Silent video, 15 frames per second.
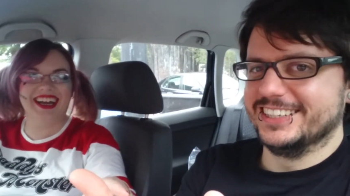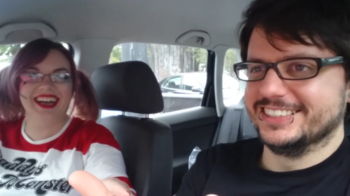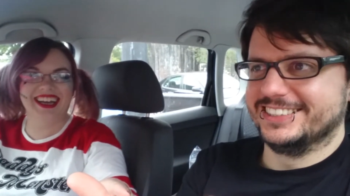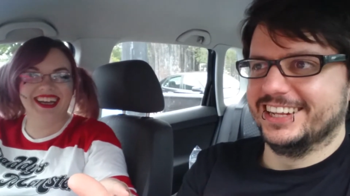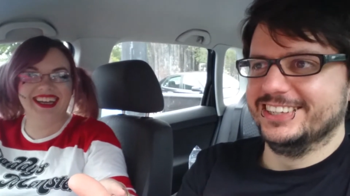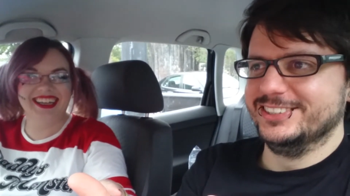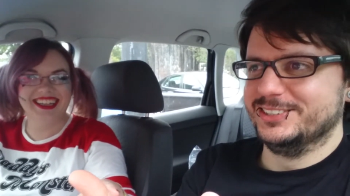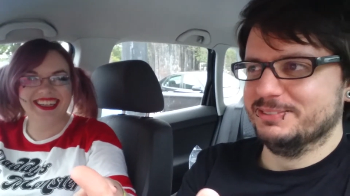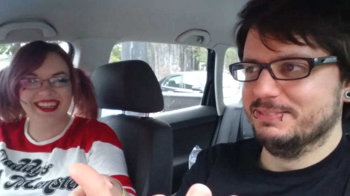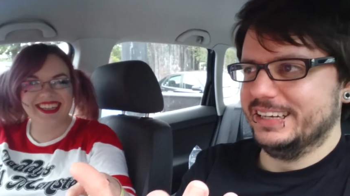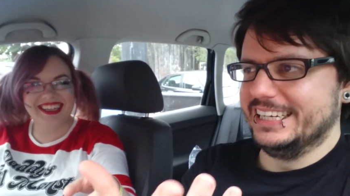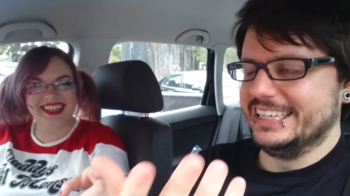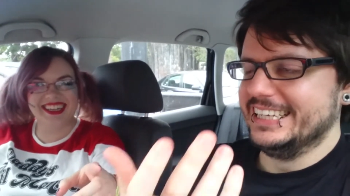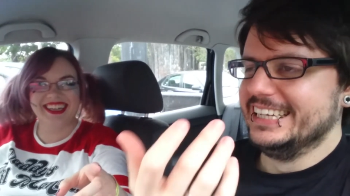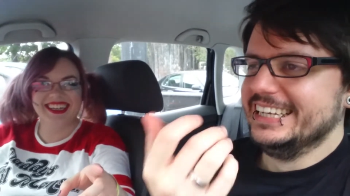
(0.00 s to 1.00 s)
Speaker 1: Vader's done to
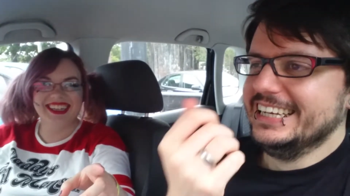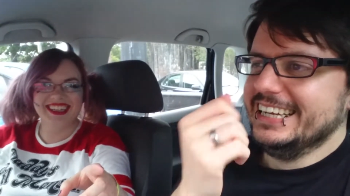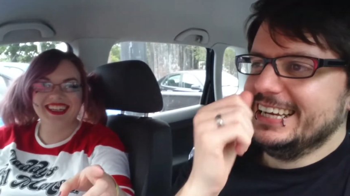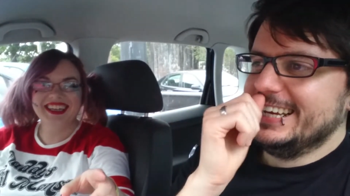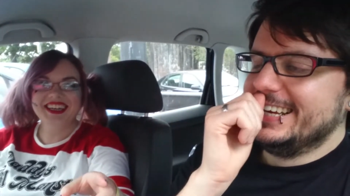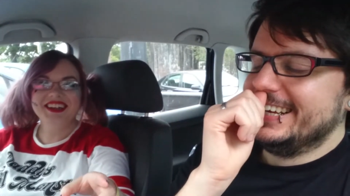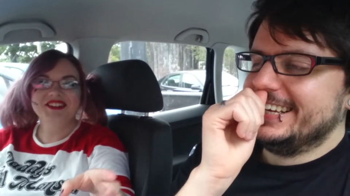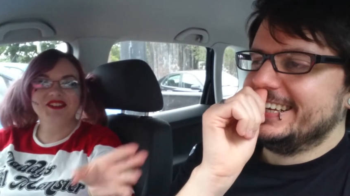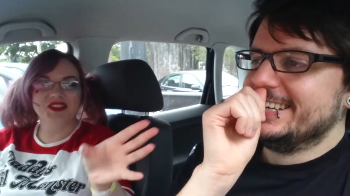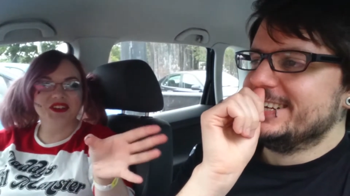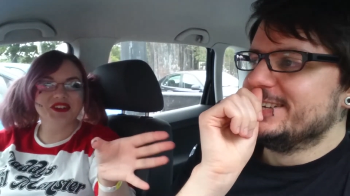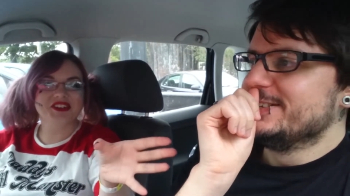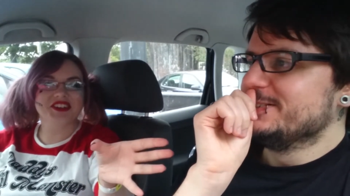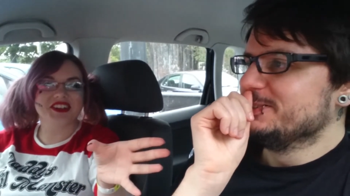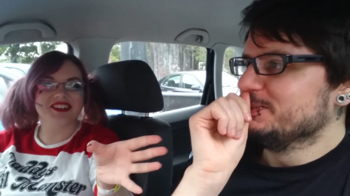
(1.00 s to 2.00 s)
me.
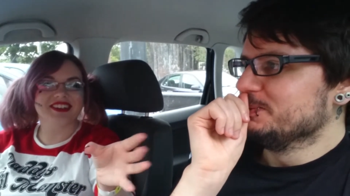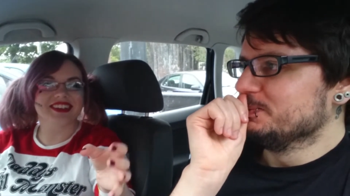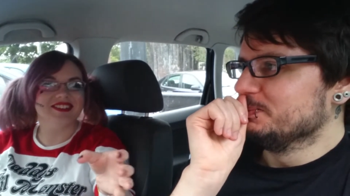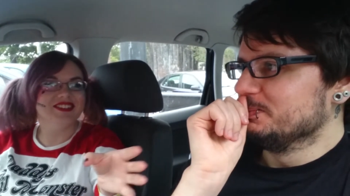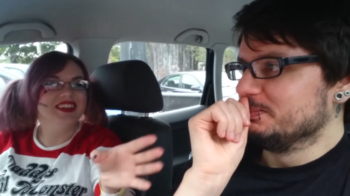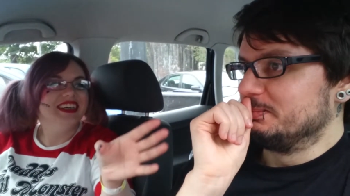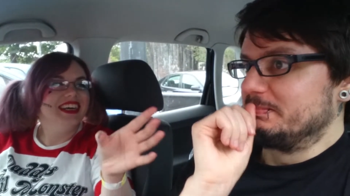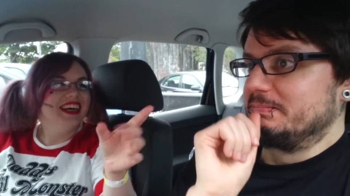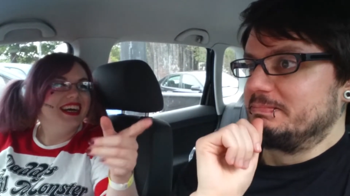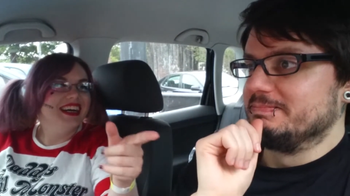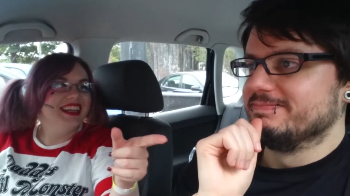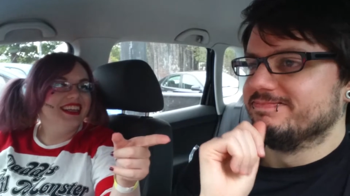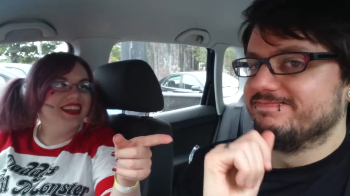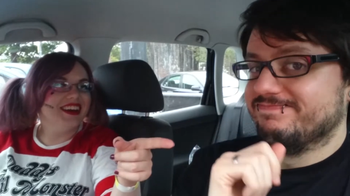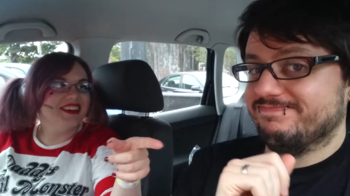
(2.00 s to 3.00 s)
Speaker 2: Force choked him.
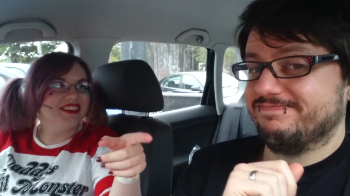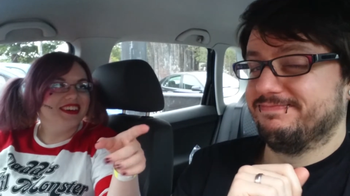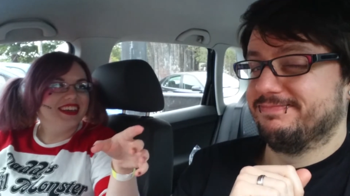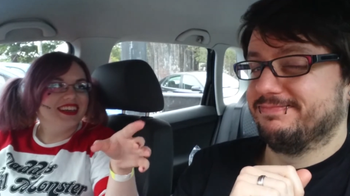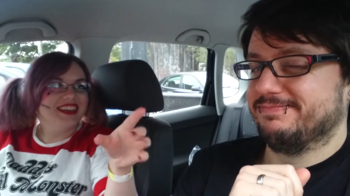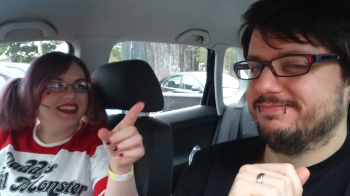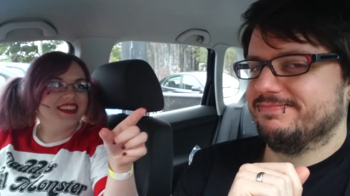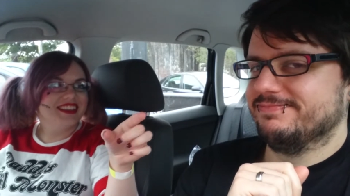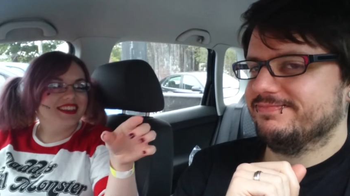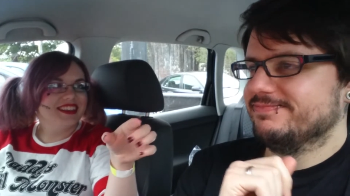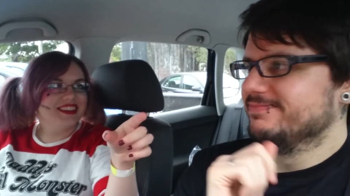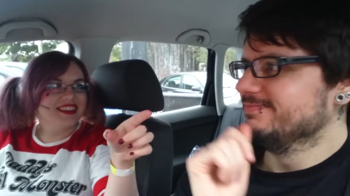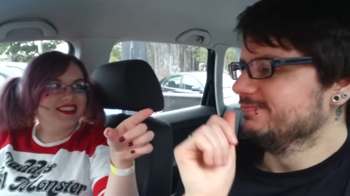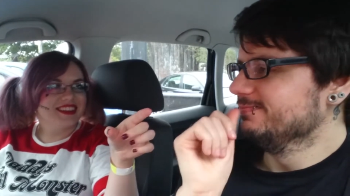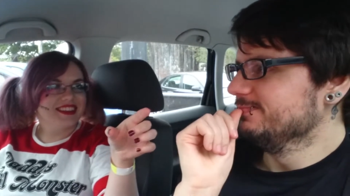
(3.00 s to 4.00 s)
No.
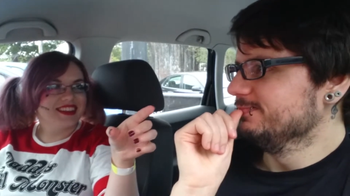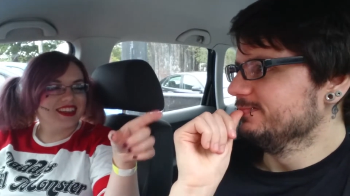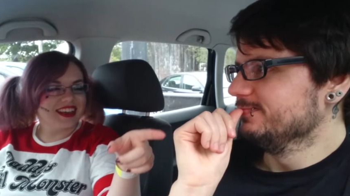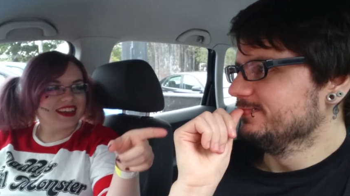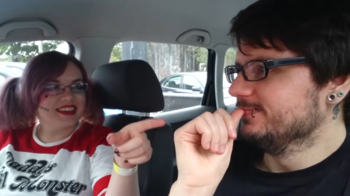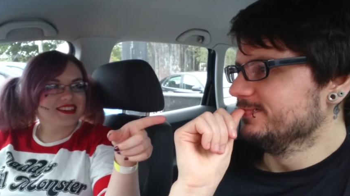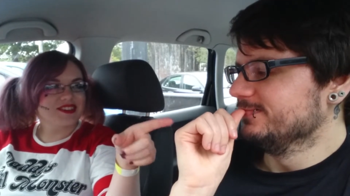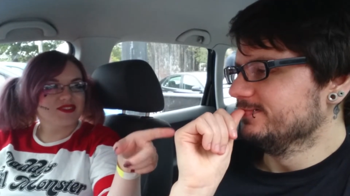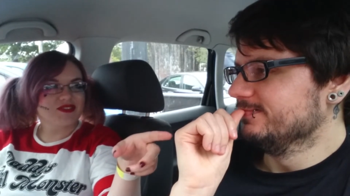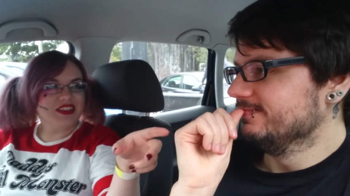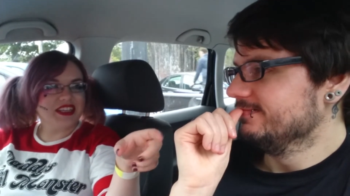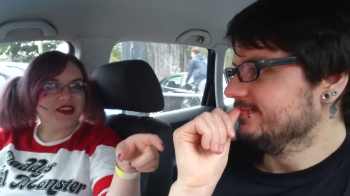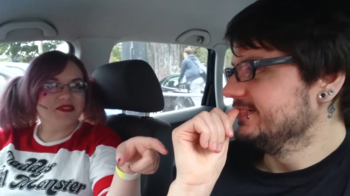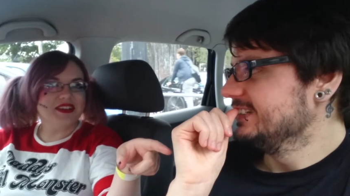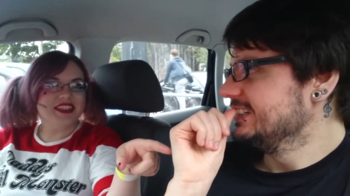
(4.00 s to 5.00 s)
The last
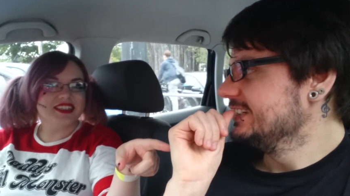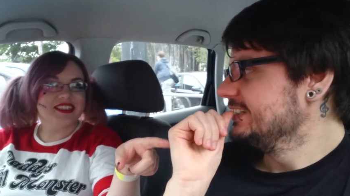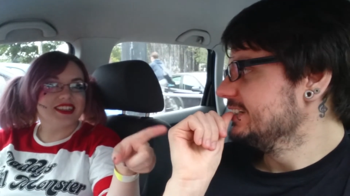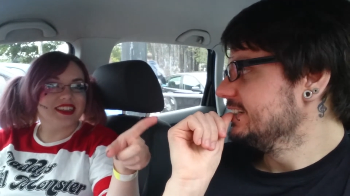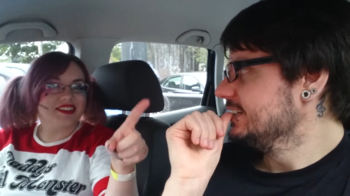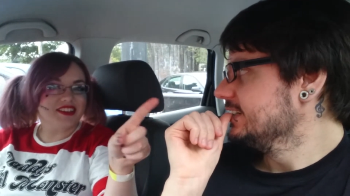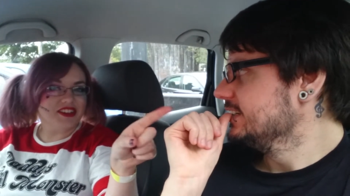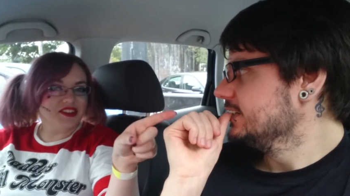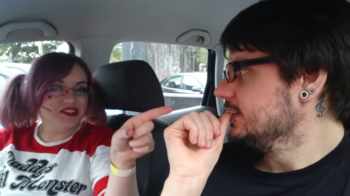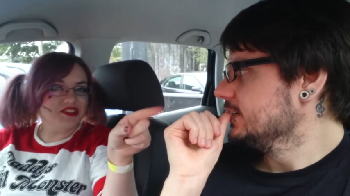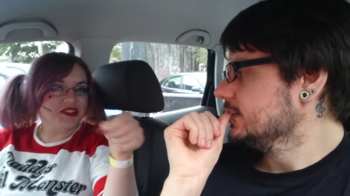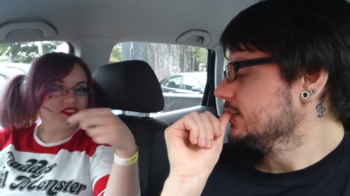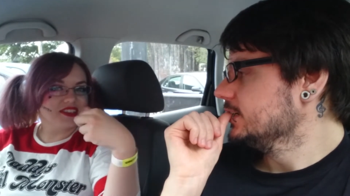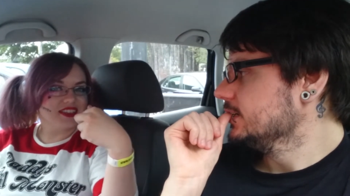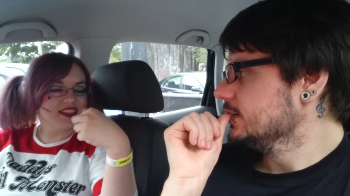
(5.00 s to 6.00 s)
video we did together, I told
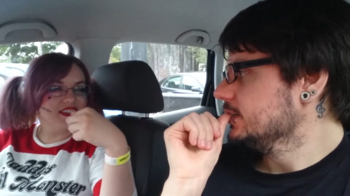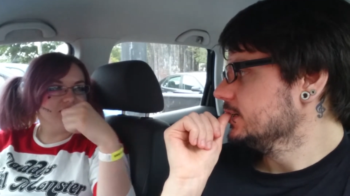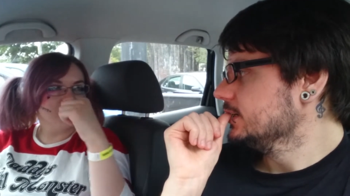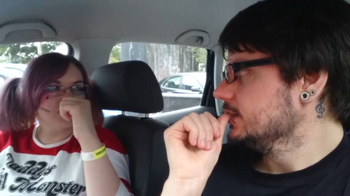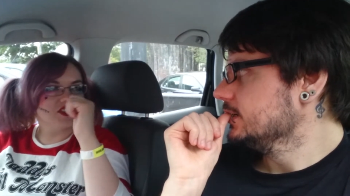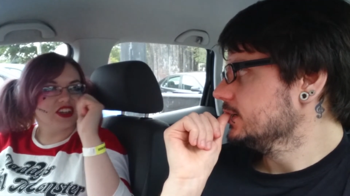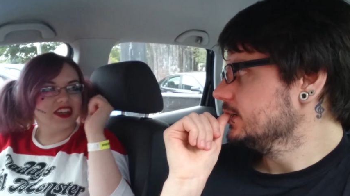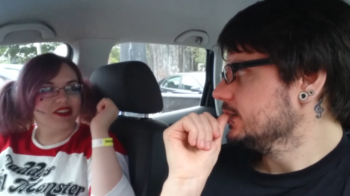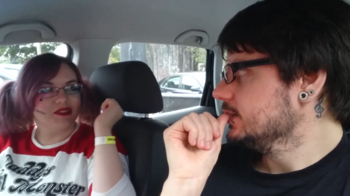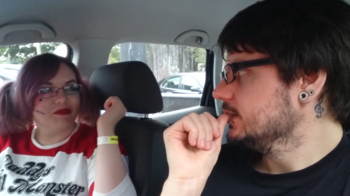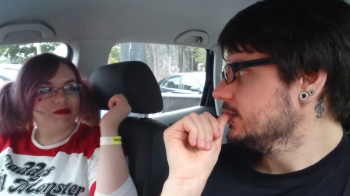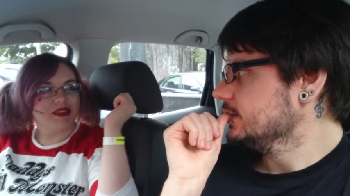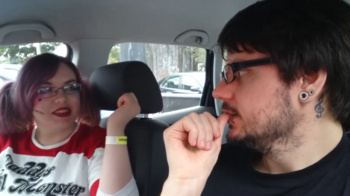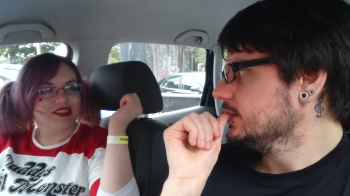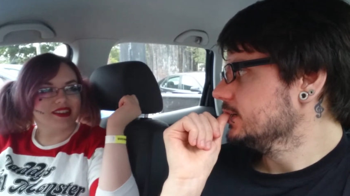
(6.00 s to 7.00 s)
you I was taking over the channel
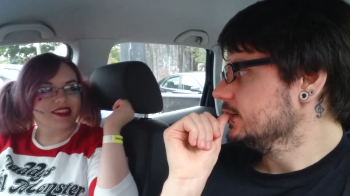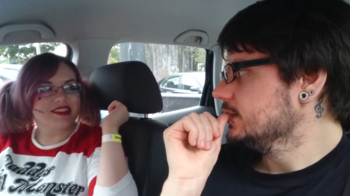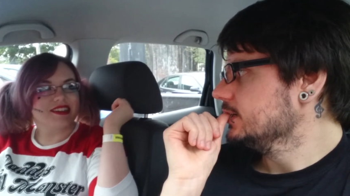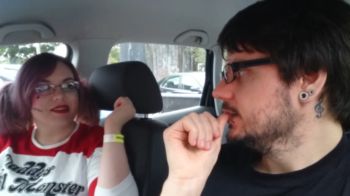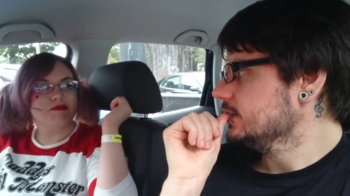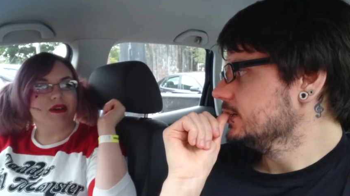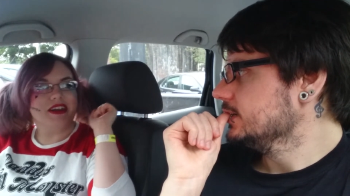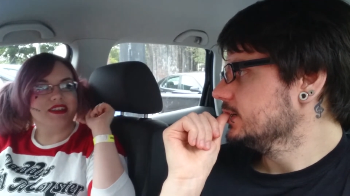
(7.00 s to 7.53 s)
because I said